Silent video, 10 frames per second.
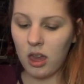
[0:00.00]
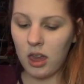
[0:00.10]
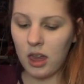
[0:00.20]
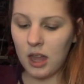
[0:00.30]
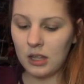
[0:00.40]

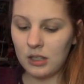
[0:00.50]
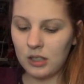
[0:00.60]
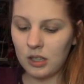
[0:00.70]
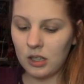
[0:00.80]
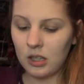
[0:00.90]

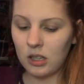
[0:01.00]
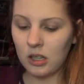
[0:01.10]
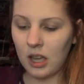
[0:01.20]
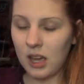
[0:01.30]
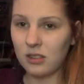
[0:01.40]
It
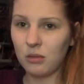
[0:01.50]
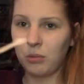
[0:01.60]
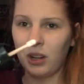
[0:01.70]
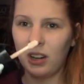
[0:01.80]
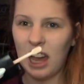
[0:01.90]
has a
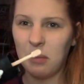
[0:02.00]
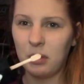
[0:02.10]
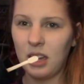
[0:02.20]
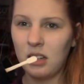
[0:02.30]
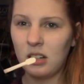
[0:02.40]
weird
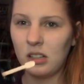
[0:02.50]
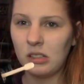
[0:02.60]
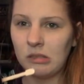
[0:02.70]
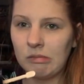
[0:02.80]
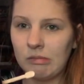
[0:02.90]
applicator.
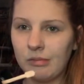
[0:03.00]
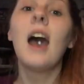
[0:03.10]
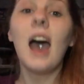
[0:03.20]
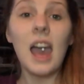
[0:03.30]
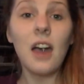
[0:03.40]

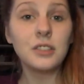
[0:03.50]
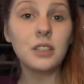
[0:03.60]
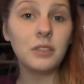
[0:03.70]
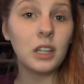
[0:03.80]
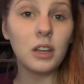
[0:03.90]
I have
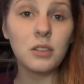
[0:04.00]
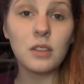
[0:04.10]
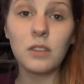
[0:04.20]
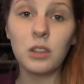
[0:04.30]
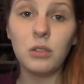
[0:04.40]
seen videos
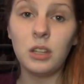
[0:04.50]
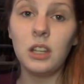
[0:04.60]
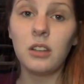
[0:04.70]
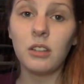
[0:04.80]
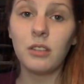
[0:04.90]
of the
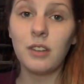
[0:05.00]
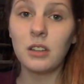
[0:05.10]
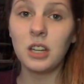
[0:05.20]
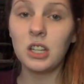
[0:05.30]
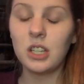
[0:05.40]
Younique
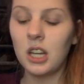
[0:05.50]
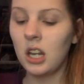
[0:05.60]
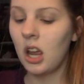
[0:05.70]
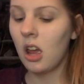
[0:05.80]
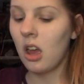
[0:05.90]
foundation.
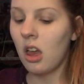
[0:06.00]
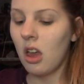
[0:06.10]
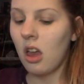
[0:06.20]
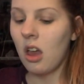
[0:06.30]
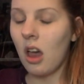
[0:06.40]

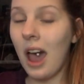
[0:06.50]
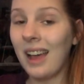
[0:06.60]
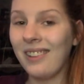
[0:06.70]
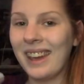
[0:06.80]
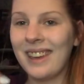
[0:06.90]

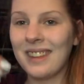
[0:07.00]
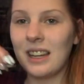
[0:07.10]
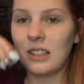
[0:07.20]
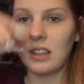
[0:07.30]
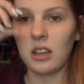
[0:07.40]
I like that
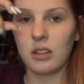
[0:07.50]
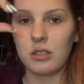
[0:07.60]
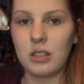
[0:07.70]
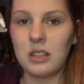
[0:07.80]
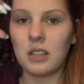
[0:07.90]
it's like
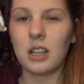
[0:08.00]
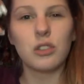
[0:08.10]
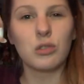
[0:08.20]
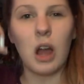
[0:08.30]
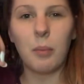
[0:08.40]
a
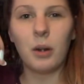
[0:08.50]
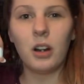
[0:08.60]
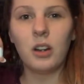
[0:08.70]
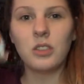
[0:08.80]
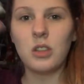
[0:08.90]

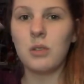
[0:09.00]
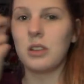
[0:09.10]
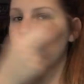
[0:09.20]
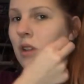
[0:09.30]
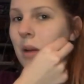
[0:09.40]
dropper, so you
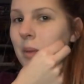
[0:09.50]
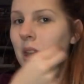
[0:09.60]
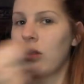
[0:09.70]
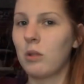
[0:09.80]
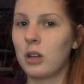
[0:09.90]
can drop
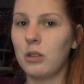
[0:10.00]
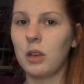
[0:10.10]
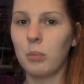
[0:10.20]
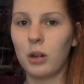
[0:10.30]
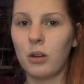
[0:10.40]
it or you
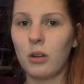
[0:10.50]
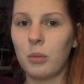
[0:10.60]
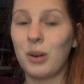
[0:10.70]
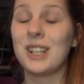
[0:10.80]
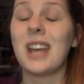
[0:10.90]
can put it on
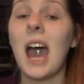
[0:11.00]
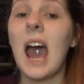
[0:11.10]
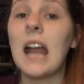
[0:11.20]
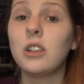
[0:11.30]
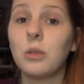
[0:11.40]
a brush.
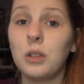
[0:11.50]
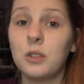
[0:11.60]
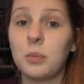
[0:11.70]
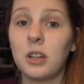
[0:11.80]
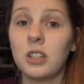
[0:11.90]
I don't use
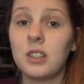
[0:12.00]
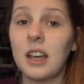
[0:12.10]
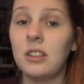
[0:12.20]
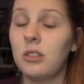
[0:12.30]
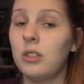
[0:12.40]
brushes.
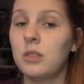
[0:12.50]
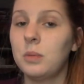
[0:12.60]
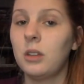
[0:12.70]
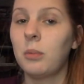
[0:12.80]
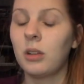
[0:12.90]
I do use
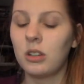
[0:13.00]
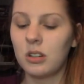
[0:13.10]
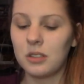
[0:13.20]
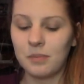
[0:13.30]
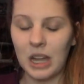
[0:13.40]
beauty
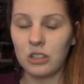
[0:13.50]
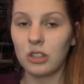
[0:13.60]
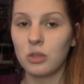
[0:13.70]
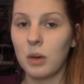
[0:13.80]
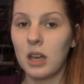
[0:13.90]
blenders. That's
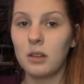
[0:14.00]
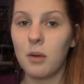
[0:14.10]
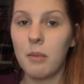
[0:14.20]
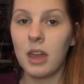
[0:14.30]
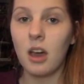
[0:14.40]
just the way I do
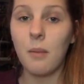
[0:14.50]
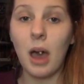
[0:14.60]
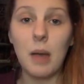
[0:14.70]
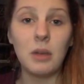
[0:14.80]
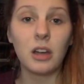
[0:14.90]
my makeup.
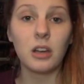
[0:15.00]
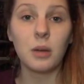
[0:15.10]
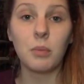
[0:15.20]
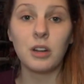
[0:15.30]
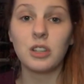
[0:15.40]
I'm not good
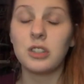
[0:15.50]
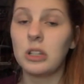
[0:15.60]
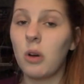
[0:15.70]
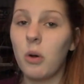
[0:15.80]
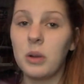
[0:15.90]
at brushes.
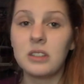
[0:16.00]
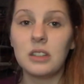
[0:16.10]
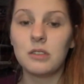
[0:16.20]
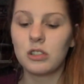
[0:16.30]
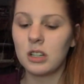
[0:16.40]
It always
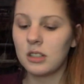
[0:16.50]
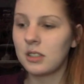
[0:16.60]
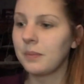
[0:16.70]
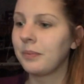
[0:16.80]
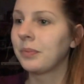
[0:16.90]
leaves streaks.
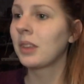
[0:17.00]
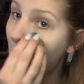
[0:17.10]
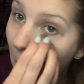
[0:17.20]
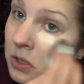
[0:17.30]
A